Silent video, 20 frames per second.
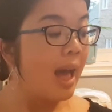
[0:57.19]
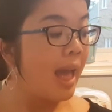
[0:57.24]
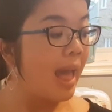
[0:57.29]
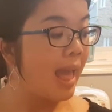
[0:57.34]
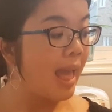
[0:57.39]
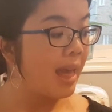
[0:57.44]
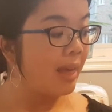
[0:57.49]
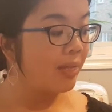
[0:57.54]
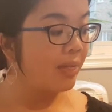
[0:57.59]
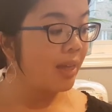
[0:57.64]

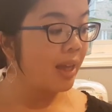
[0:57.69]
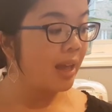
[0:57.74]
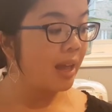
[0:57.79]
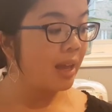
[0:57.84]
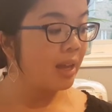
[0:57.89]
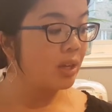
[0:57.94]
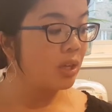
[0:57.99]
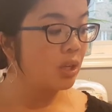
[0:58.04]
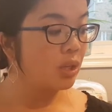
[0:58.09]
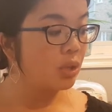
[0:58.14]
And
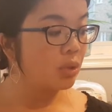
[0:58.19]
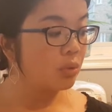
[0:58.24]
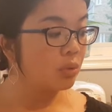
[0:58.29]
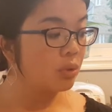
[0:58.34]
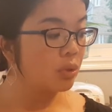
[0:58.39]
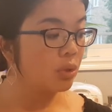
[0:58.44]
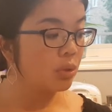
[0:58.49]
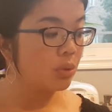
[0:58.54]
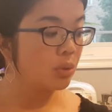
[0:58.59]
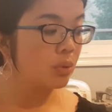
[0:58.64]
then you
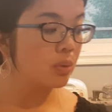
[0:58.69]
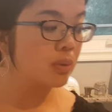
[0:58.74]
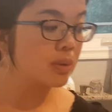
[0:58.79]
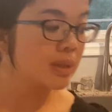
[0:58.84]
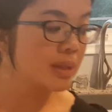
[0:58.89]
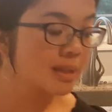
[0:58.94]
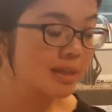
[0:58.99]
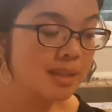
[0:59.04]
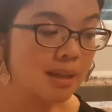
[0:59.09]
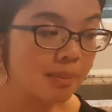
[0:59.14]

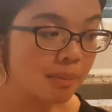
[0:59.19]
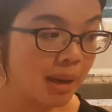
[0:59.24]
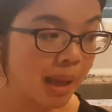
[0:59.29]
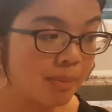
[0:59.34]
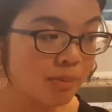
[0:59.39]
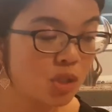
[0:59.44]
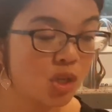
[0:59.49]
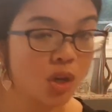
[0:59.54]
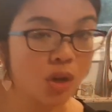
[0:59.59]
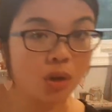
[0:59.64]
use some
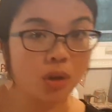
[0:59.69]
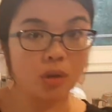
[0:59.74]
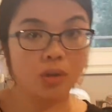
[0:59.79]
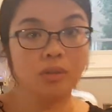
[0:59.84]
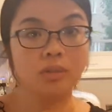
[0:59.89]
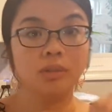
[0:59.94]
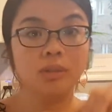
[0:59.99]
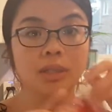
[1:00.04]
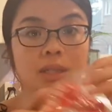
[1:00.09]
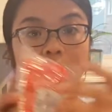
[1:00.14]

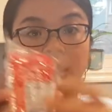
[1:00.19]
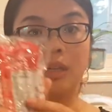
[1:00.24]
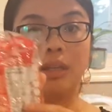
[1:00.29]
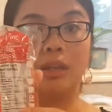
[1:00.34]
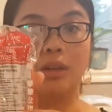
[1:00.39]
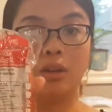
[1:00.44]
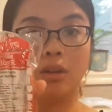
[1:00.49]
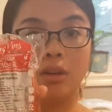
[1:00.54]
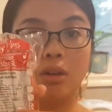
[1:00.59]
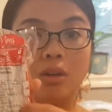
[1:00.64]
lapchung
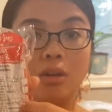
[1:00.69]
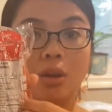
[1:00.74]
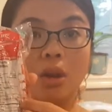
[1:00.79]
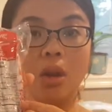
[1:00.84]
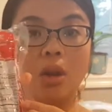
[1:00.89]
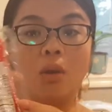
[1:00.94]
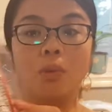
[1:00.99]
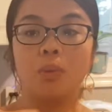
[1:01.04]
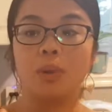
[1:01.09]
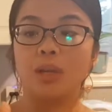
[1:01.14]
here.
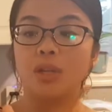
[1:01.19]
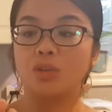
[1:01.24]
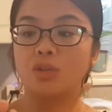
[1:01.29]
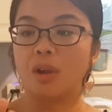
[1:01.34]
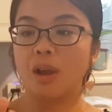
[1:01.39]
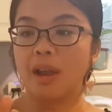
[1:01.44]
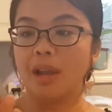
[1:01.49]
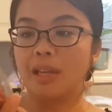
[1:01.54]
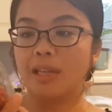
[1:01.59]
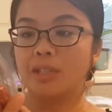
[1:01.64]
We
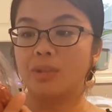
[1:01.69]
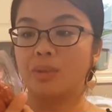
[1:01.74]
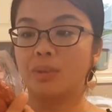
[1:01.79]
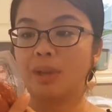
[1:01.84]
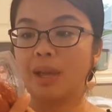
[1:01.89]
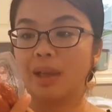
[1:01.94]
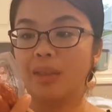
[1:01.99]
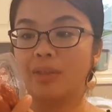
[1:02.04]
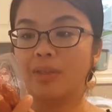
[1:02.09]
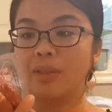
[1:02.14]
try to
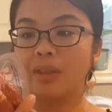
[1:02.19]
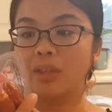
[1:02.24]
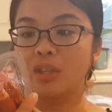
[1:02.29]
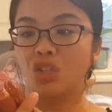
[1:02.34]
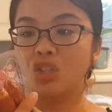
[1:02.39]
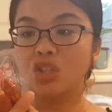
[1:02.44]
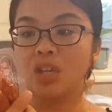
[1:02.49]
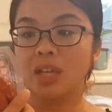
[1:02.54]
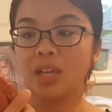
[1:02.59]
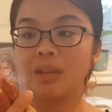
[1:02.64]
get the
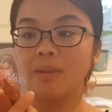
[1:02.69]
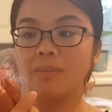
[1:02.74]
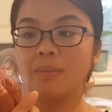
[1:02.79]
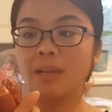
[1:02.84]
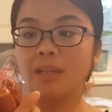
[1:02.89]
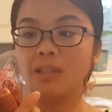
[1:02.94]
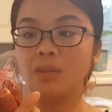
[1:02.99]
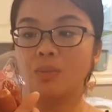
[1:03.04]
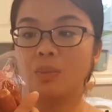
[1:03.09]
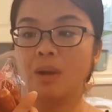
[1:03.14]
chicken
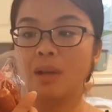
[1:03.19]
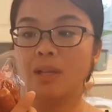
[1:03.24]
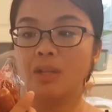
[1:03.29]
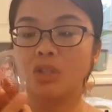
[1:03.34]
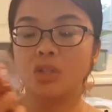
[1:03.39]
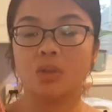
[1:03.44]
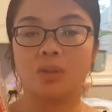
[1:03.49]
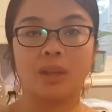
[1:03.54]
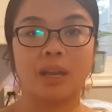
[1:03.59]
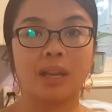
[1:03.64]
mix one
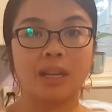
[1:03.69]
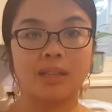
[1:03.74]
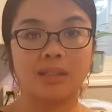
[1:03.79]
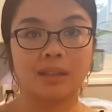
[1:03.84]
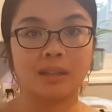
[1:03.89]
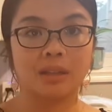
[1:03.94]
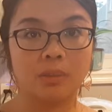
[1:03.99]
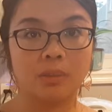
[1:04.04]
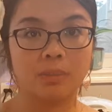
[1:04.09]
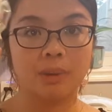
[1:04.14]
so that it's
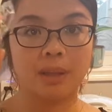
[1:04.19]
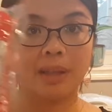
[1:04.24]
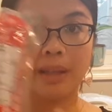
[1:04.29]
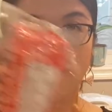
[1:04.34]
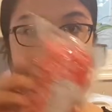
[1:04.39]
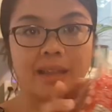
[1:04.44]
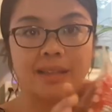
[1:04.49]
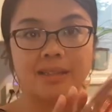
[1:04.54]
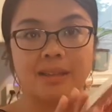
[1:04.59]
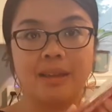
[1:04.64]
a bit
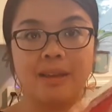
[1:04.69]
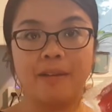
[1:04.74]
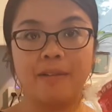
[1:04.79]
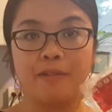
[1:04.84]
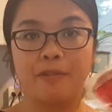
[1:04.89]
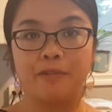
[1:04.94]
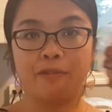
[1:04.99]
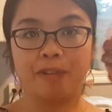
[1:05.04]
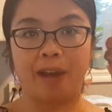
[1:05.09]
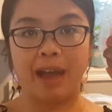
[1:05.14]
less
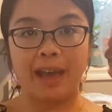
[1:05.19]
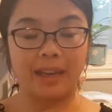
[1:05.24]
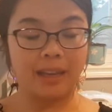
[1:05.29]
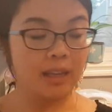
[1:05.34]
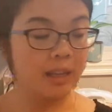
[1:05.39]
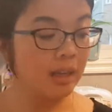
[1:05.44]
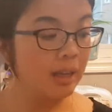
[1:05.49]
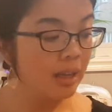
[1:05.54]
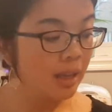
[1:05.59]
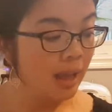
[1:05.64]

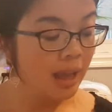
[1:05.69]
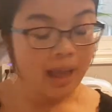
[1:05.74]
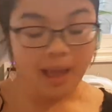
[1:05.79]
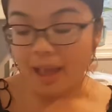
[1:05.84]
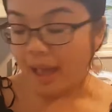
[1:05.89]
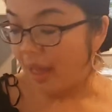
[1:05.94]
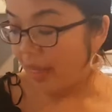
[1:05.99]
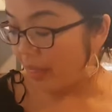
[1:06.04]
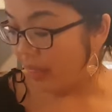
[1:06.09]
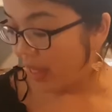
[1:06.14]
fatty.
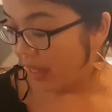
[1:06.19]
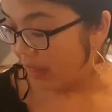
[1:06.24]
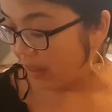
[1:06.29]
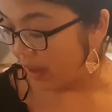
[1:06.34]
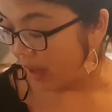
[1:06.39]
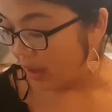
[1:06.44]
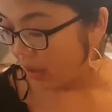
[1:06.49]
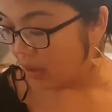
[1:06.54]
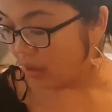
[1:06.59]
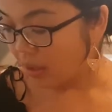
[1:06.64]
And then
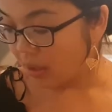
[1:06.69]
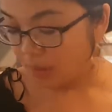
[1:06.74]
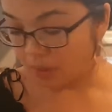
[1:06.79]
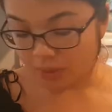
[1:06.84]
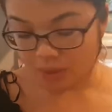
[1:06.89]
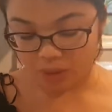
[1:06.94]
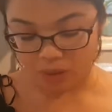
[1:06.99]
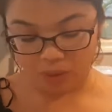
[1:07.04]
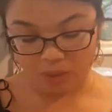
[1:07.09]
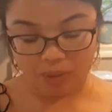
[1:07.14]
the other thing
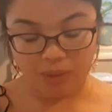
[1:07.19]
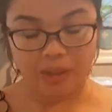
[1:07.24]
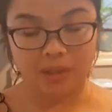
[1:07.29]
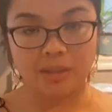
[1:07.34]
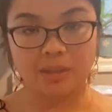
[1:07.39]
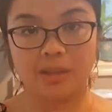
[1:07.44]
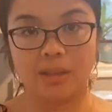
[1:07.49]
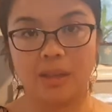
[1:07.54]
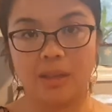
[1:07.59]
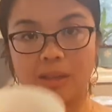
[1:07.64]
we do
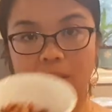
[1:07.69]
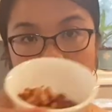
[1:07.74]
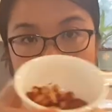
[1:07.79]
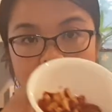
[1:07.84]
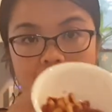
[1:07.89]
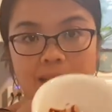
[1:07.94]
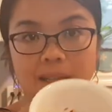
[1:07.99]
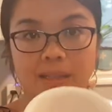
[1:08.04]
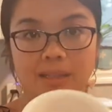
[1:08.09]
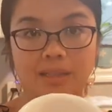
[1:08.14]
is the
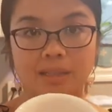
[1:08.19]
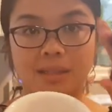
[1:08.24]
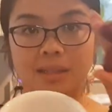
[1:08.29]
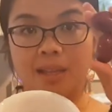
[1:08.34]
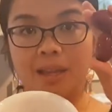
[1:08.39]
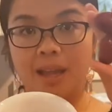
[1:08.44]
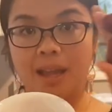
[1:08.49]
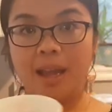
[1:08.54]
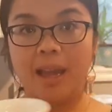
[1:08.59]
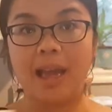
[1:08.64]
dates,
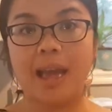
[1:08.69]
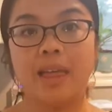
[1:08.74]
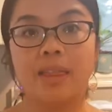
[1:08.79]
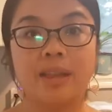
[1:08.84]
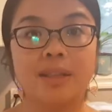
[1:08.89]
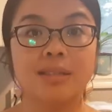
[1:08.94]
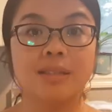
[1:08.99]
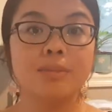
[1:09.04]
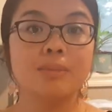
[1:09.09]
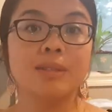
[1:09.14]
and
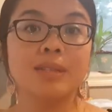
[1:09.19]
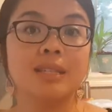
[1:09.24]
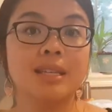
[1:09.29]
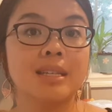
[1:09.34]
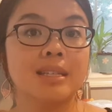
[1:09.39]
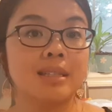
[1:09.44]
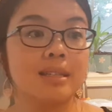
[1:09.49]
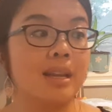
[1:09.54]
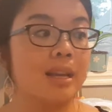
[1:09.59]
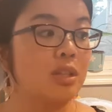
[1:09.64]
then some
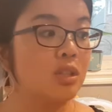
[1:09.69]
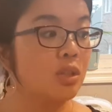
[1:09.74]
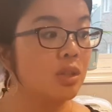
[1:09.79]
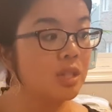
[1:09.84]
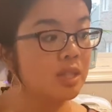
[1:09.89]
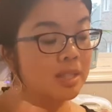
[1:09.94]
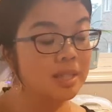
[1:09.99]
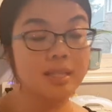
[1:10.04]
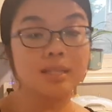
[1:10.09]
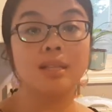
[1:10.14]
seasoning. So
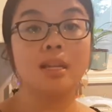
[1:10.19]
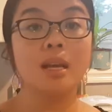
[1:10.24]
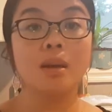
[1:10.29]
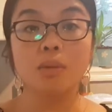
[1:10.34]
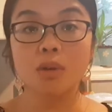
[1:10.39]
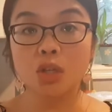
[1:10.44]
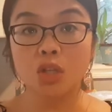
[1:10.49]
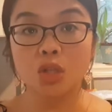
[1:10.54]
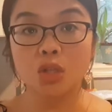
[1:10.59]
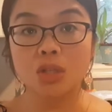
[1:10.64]
the seasoning I'm
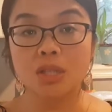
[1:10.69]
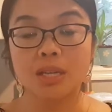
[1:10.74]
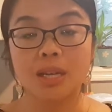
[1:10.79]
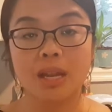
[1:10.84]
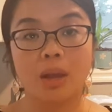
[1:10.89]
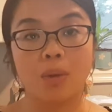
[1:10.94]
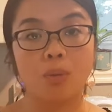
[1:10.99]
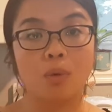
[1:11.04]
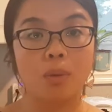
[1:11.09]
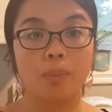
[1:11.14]
gonna to use
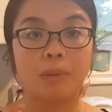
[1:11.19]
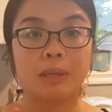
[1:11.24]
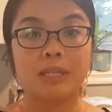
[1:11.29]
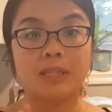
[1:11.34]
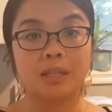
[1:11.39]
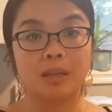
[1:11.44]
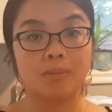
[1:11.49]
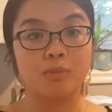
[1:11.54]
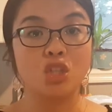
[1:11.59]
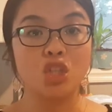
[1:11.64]
today will be
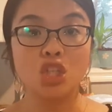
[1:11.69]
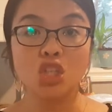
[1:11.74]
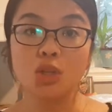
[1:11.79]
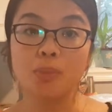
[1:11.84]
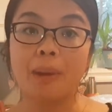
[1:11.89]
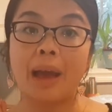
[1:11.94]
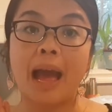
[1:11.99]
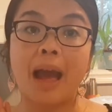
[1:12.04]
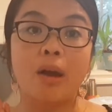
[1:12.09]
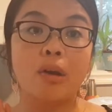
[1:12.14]
some ginger
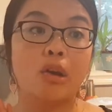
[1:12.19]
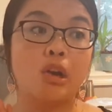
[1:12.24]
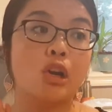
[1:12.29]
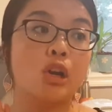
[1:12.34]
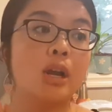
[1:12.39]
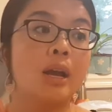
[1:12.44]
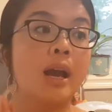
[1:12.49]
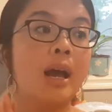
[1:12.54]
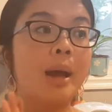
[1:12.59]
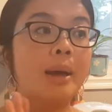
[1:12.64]

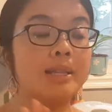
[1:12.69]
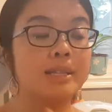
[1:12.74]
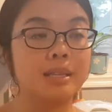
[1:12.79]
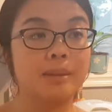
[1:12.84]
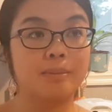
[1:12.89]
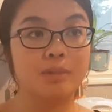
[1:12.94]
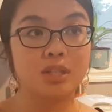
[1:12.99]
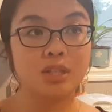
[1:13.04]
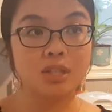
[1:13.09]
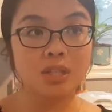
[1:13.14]
powder,
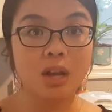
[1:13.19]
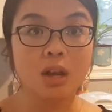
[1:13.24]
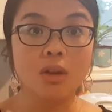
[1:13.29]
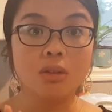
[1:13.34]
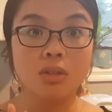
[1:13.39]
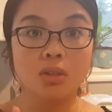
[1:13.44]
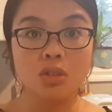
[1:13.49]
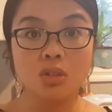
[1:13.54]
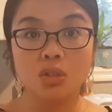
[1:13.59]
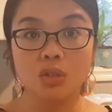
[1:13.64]
some
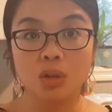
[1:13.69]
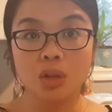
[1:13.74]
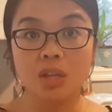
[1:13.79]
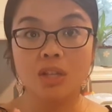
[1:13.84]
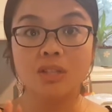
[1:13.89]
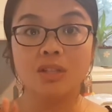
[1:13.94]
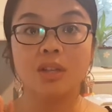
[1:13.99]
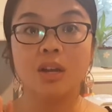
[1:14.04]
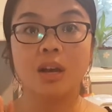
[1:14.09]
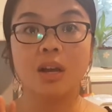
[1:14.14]
salt, soy
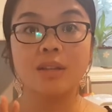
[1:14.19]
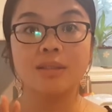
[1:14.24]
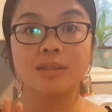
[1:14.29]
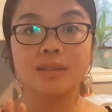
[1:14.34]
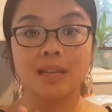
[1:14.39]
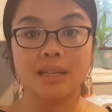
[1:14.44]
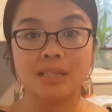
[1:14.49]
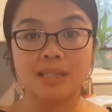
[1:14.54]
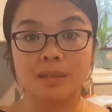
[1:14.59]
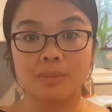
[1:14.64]
sauce,
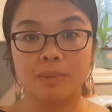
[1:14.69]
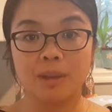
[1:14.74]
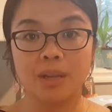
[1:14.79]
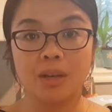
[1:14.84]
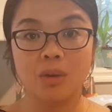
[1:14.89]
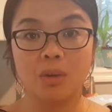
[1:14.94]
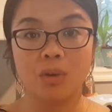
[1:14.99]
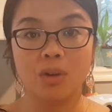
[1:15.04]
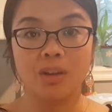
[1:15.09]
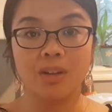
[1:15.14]

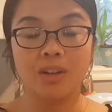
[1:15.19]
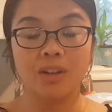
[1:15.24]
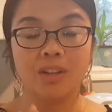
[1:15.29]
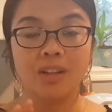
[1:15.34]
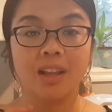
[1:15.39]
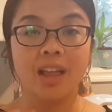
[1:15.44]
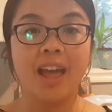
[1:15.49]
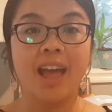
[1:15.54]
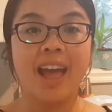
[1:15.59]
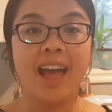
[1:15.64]
sesame
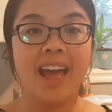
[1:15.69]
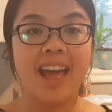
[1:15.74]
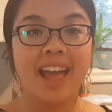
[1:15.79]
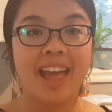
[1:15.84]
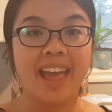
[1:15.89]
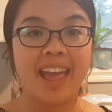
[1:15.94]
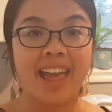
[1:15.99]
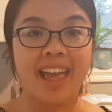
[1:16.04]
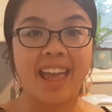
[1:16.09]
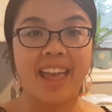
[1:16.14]
oil,
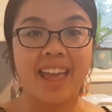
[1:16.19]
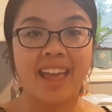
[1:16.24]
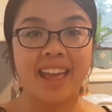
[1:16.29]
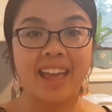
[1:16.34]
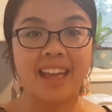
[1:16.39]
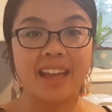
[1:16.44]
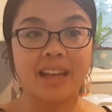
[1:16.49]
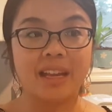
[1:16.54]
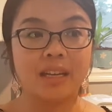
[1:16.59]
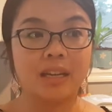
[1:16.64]

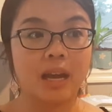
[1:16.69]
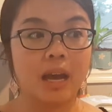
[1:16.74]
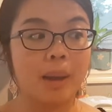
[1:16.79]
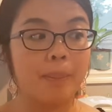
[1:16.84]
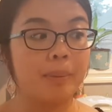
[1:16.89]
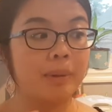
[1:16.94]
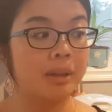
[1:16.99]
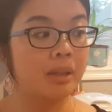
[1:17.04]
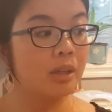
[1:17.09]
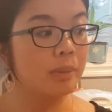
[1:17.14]
and uh,
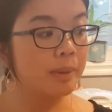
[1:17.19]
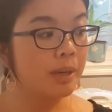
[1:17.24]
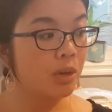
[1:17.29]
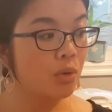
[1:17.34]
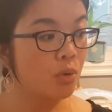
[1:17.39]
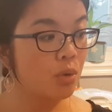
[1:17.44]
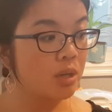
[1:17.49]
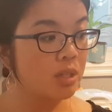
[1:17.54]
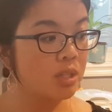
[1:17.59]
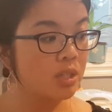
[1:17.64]
a little bit of
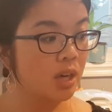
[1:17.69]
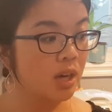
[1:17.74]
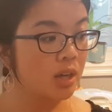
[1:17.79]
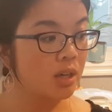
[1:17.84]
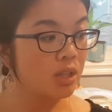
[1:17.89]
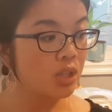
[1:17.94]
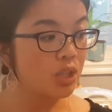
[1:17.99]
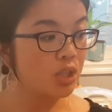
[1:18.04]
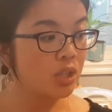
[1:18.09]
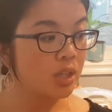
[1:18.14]

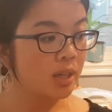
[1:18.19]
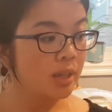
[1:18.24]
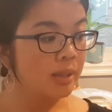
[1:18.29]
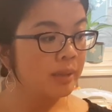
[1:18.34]
cornstarch,